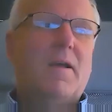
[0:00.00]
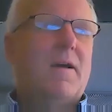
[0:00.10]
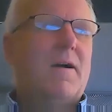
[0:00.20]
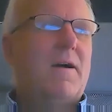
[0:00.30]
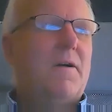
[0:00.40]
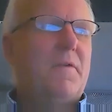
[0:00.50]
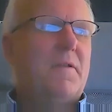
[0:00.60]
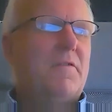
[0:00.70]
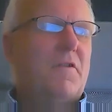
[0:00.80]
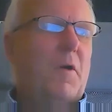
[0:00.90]
I think
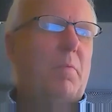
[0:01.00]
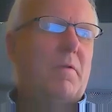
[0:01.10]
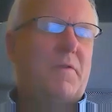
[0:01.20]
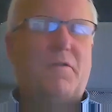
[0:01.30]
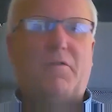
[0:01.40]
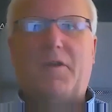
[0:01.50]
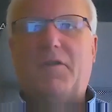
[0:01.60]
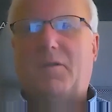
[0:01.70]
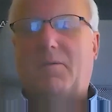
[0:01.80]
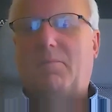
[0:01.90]
there's a couple of
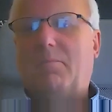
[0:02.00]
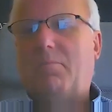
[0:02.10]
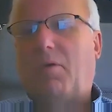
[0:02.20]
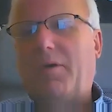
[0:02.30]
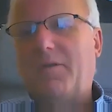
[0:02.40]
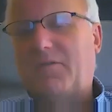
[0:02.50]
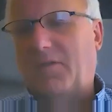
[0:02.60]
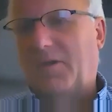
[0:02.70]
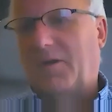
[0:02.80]
interesting points there.